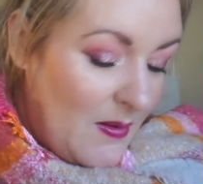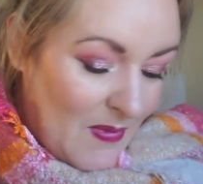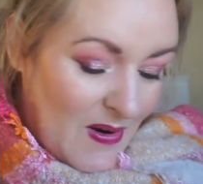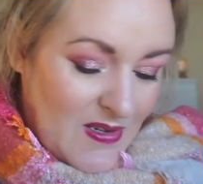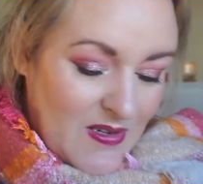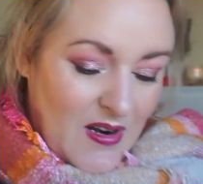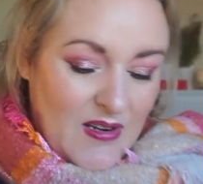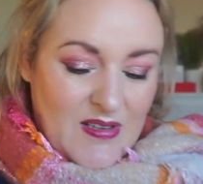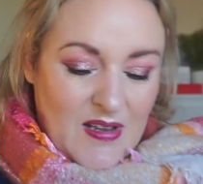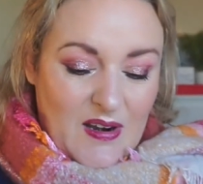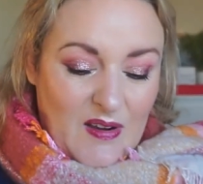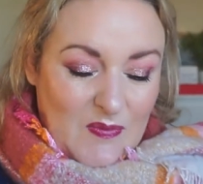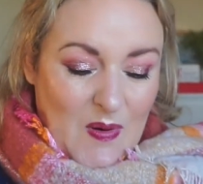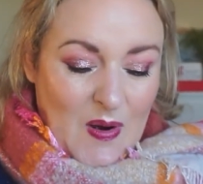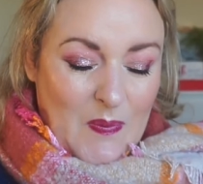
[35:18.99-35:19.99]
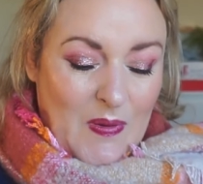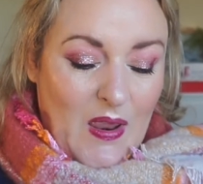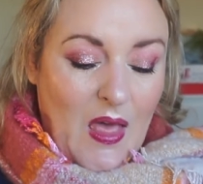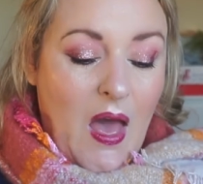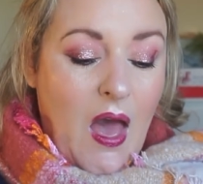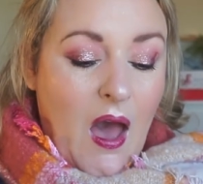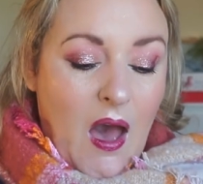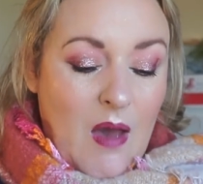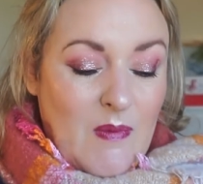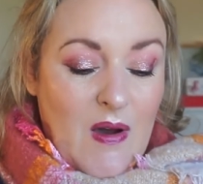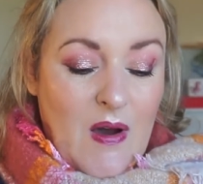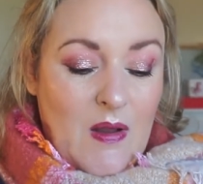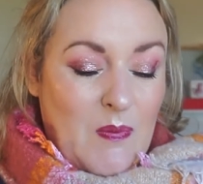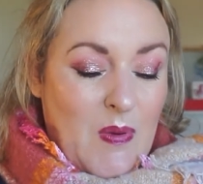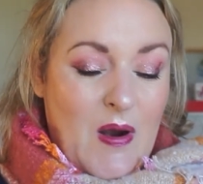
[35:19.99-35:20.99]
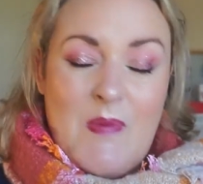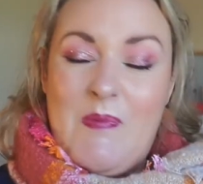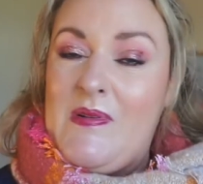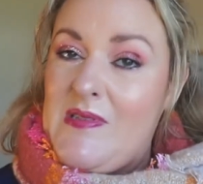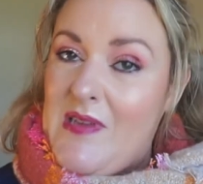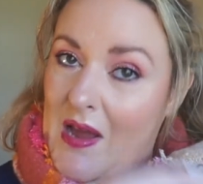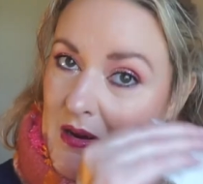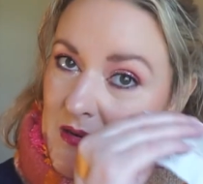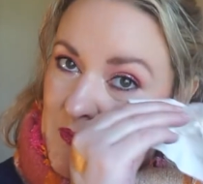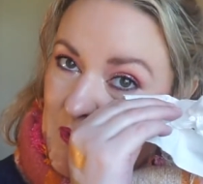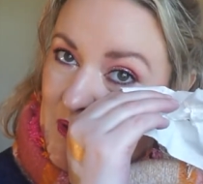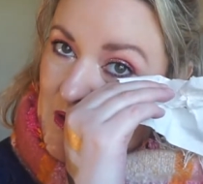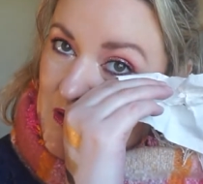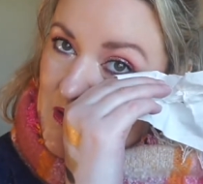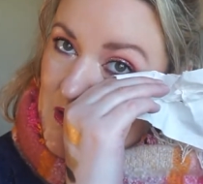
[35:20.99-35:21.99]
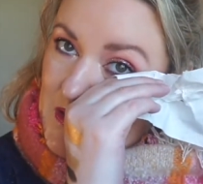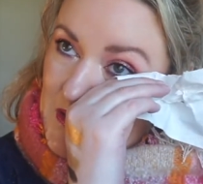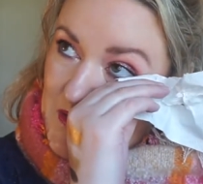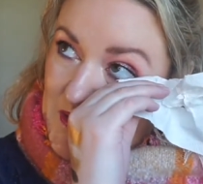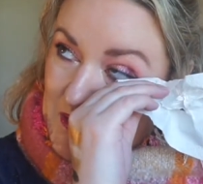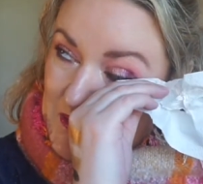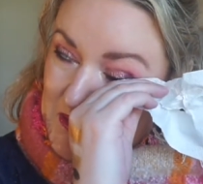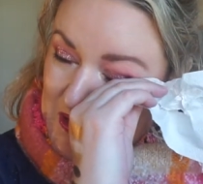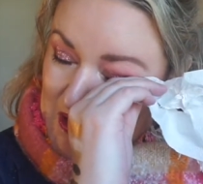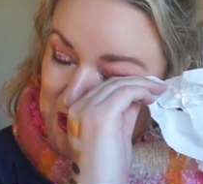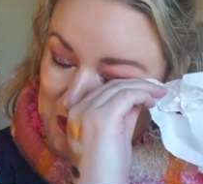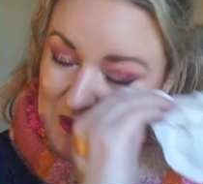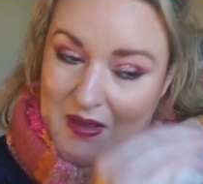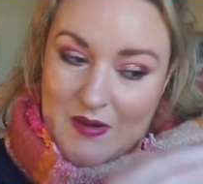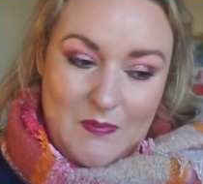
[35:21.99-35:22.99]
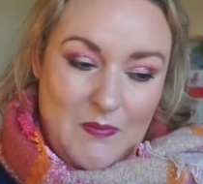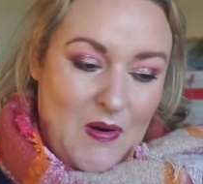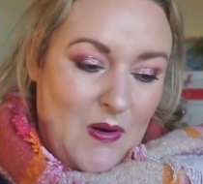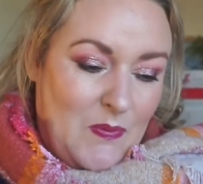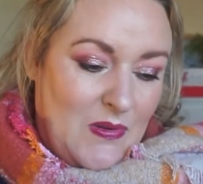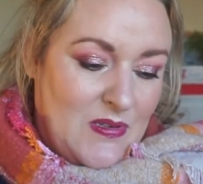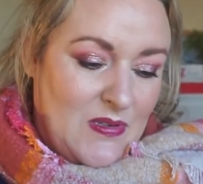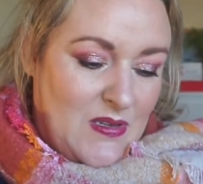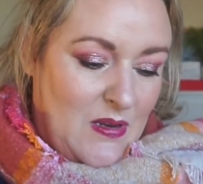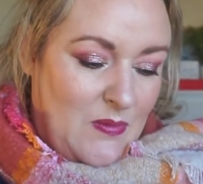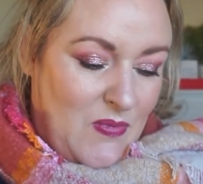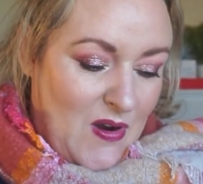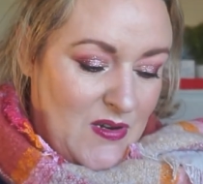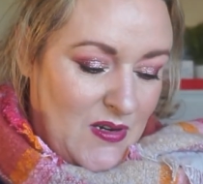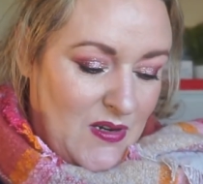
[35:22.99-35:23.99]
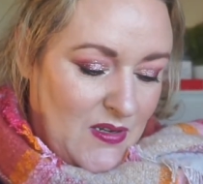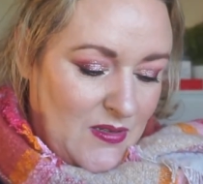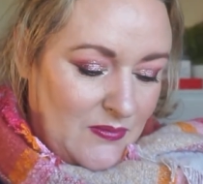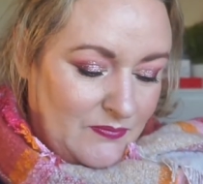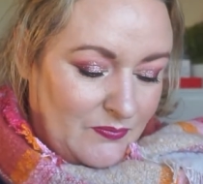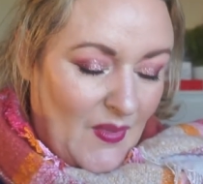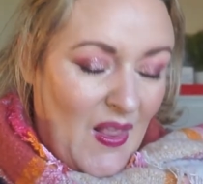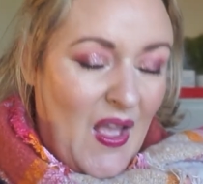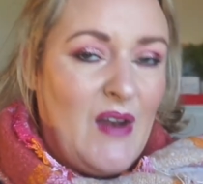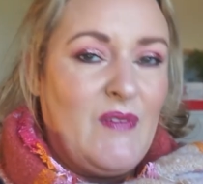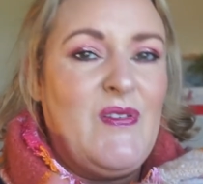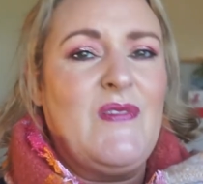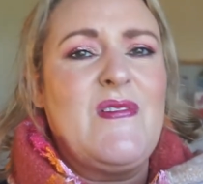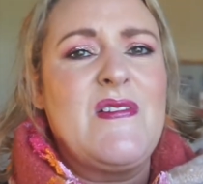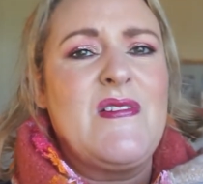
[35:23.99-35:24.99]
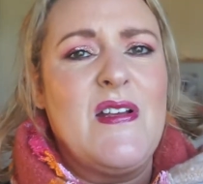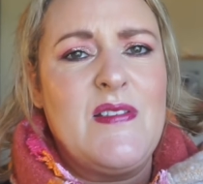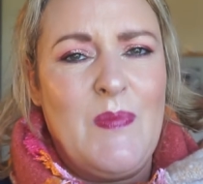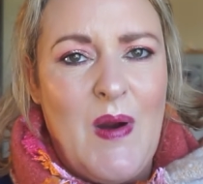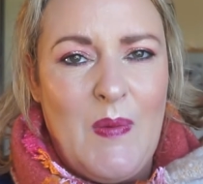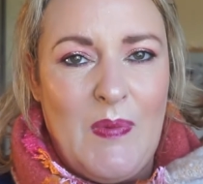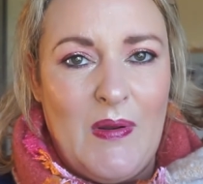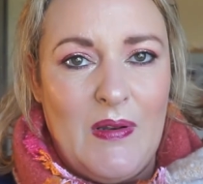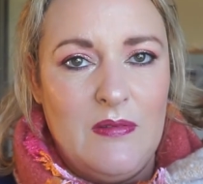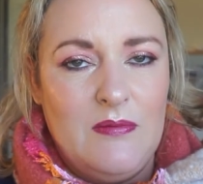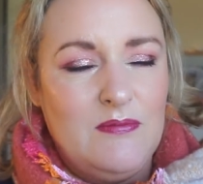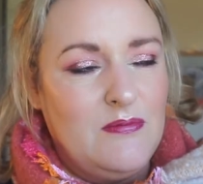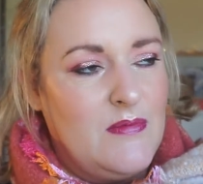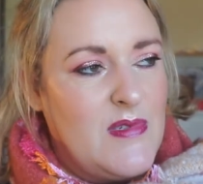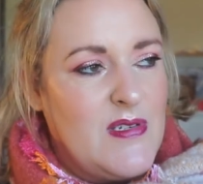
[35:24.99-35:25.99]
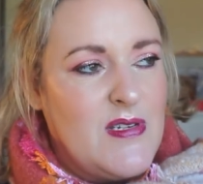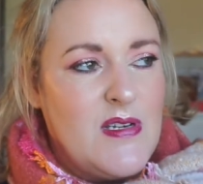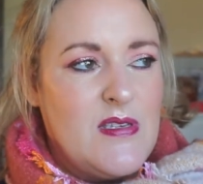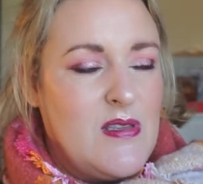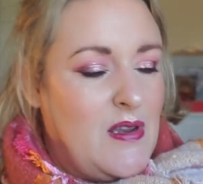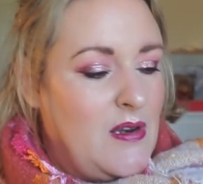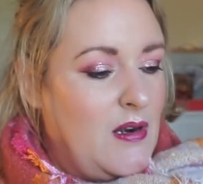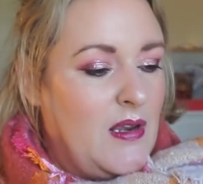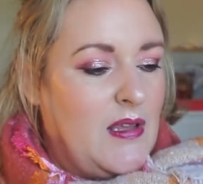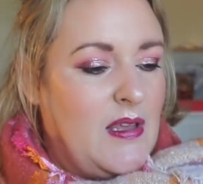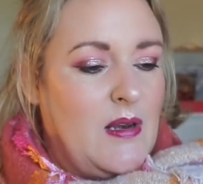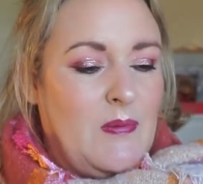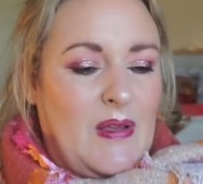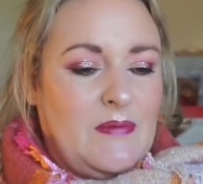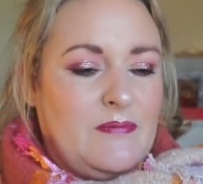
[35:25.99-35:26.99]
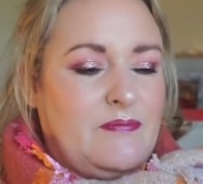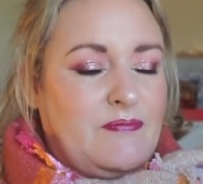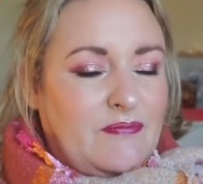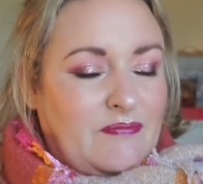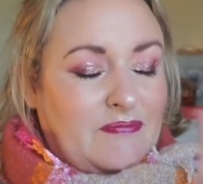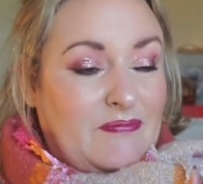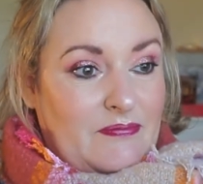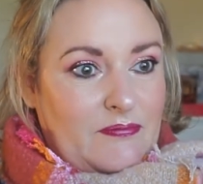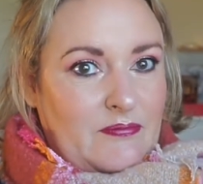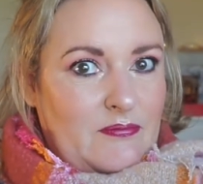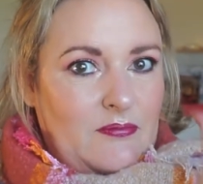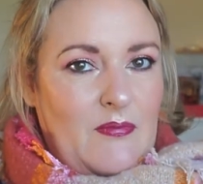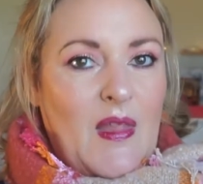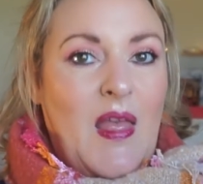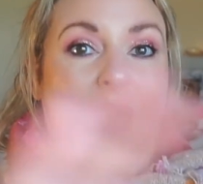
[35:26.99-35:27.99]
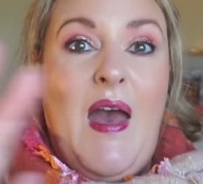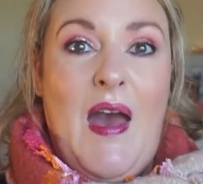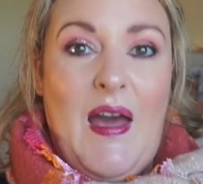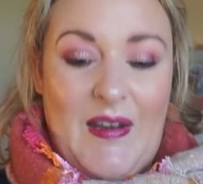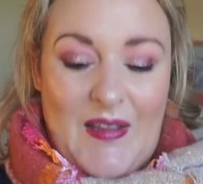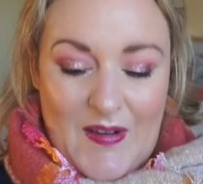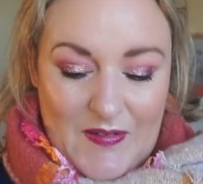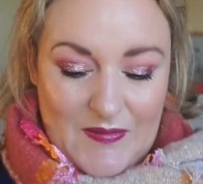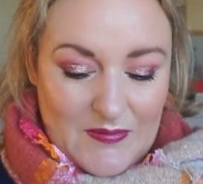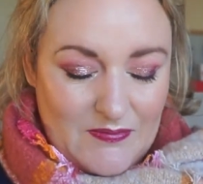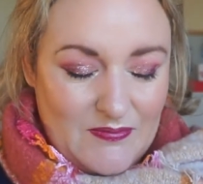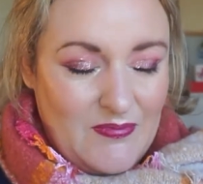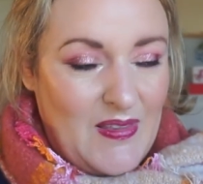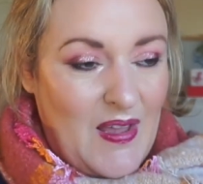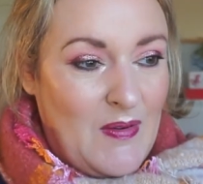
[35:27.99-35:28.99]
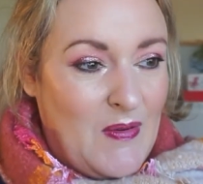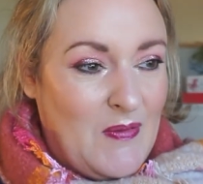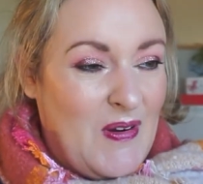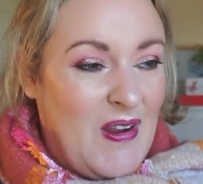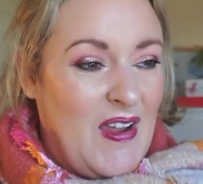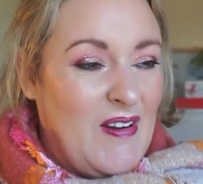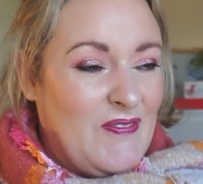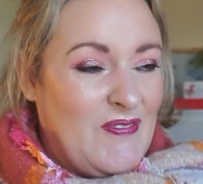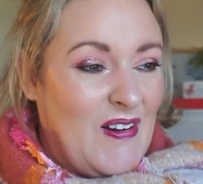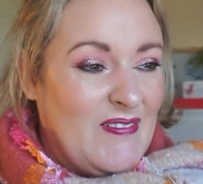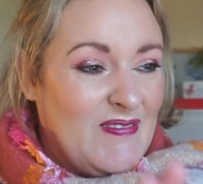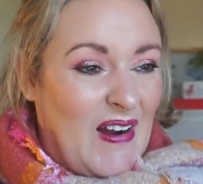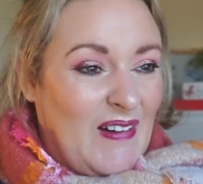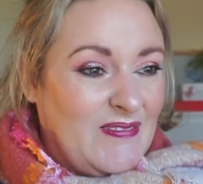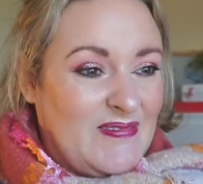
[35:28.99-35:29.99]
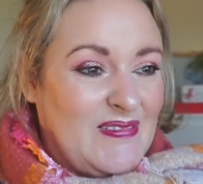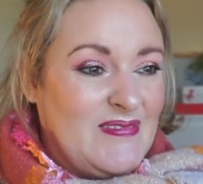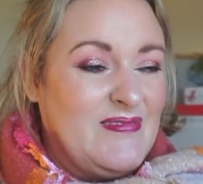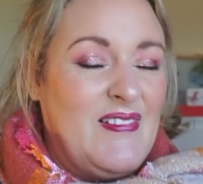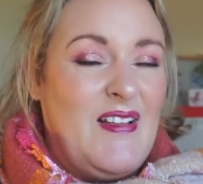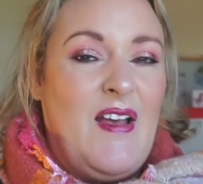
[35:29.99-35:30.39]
Much not as I love purple, I'm all purpled out because I just seem to keep getting purples in projects. And 50 Shades of Purple. Jesus, that nearly killed me. Anyhow, not what we're here for, Ruth.